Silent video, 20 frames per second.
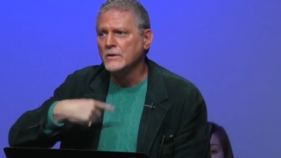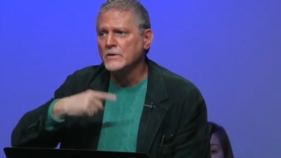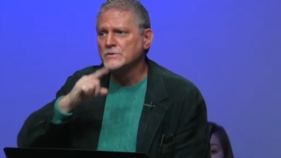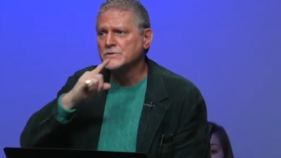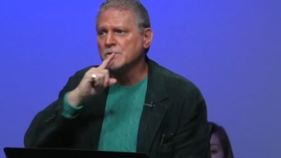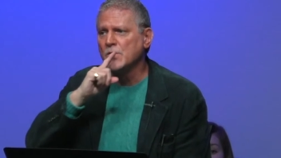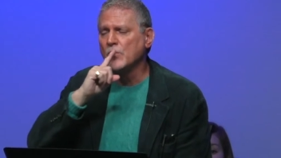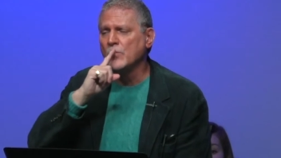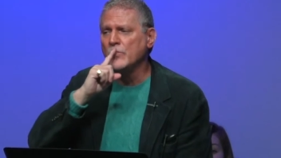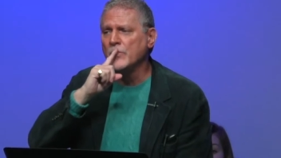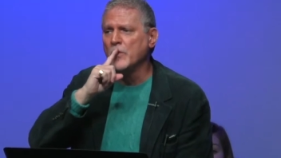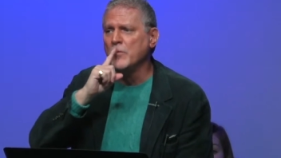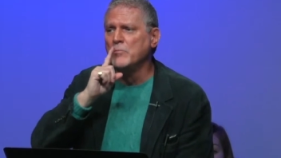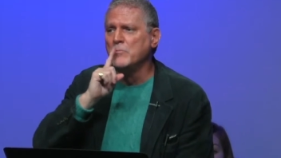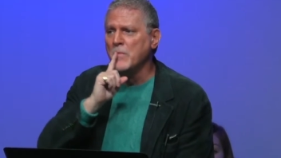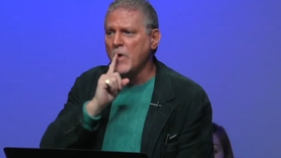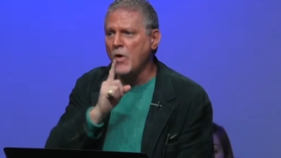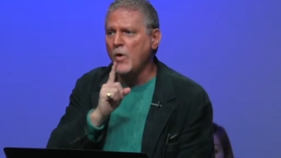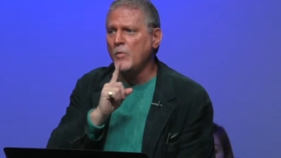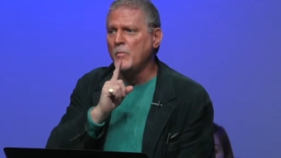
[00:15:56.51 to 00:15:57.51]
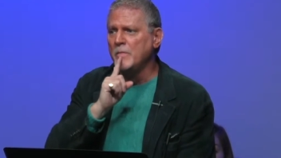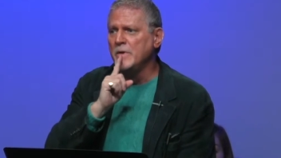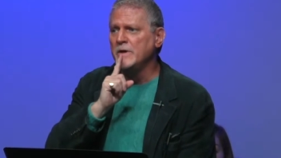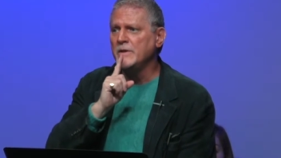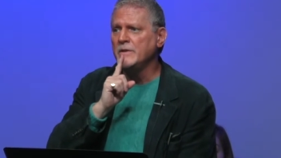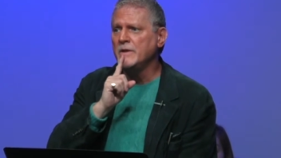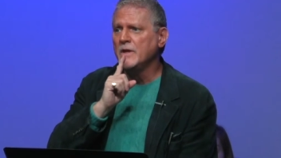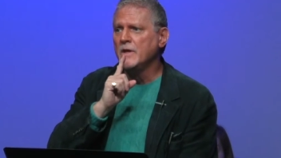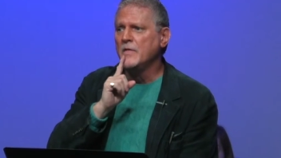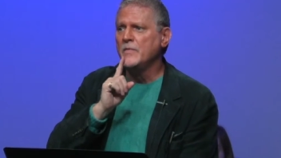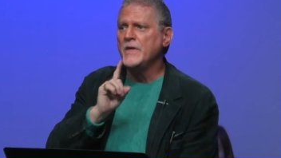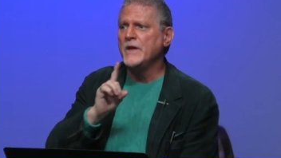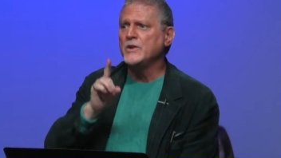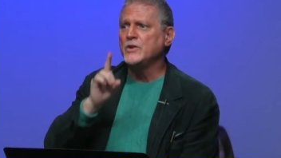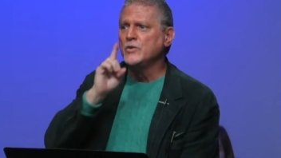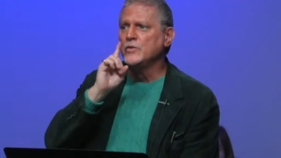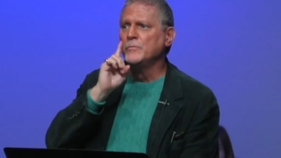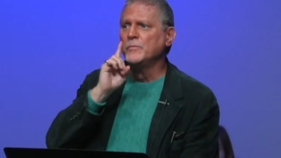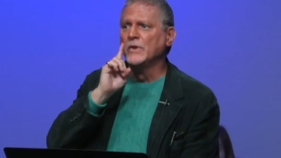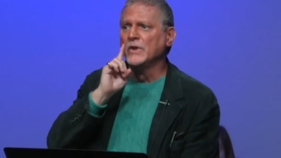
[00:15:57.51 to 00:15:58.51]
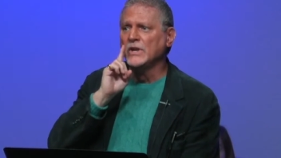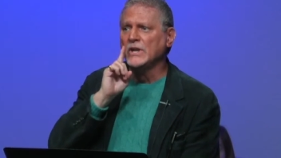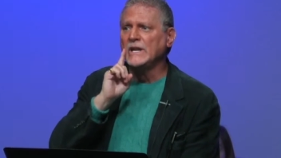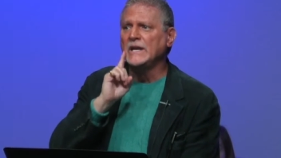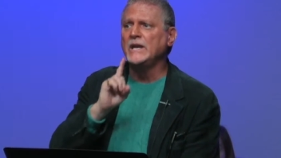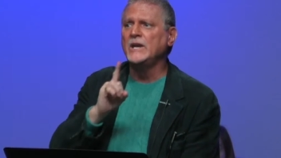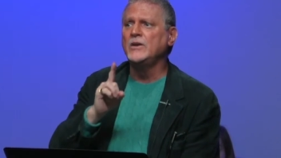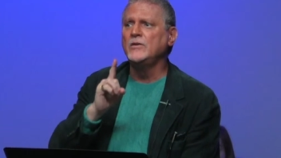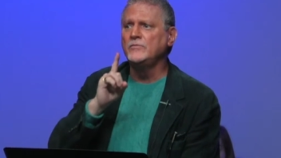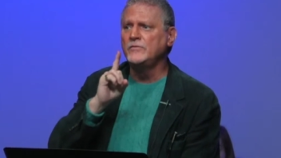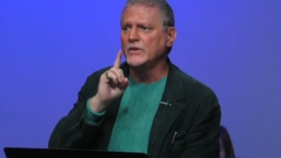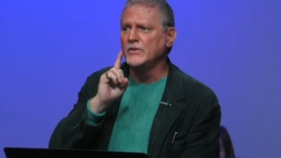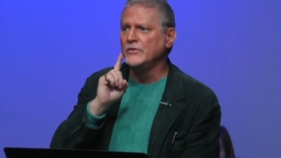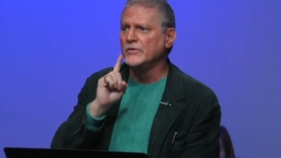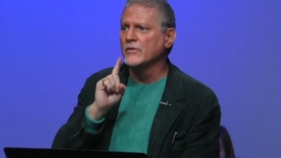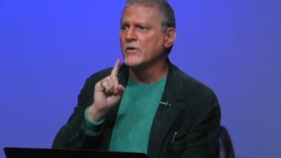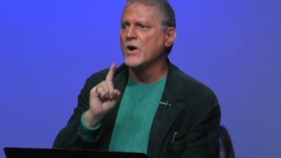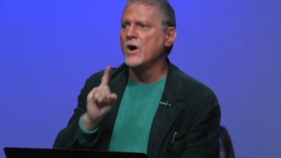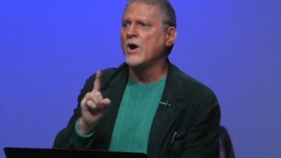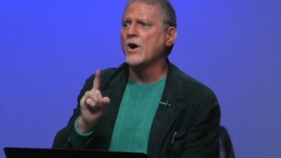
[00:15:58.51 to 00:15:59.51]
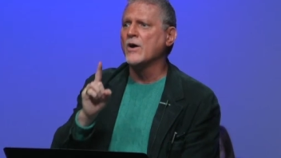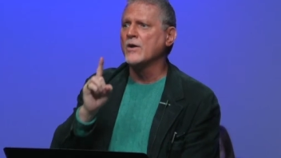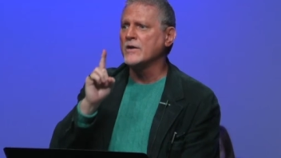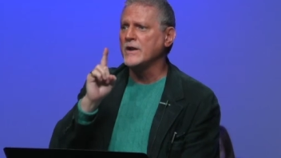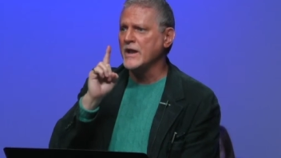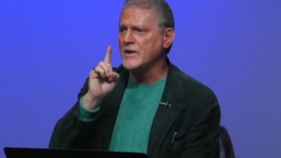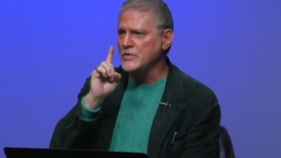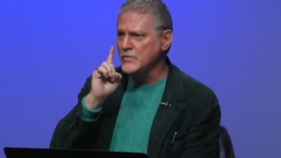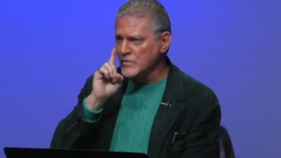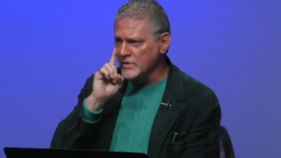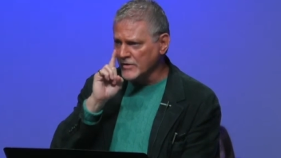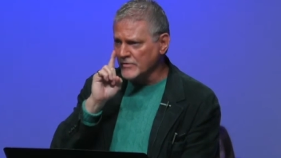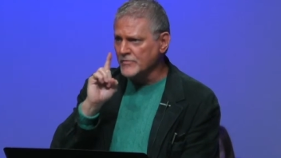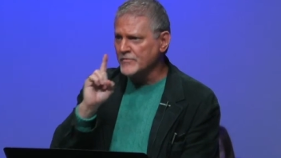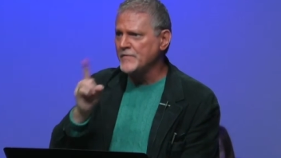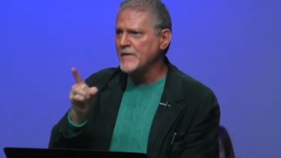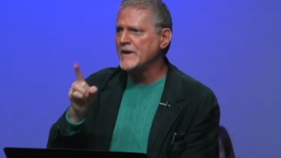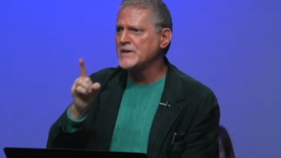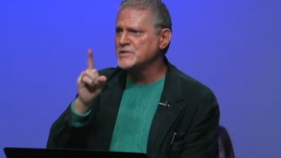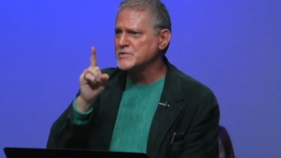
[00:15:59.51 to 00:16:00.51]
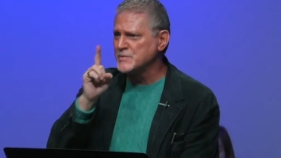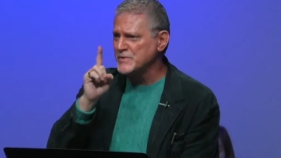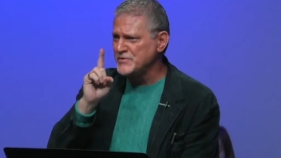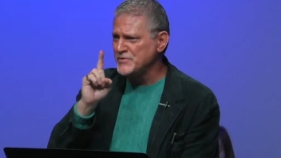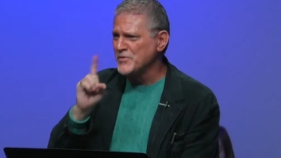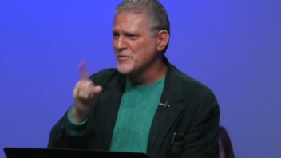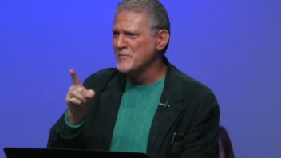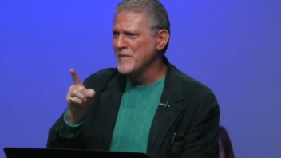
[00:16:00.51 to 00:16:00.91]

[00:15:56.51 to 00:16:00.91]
So the moment that you believed in your heart and you confessed with your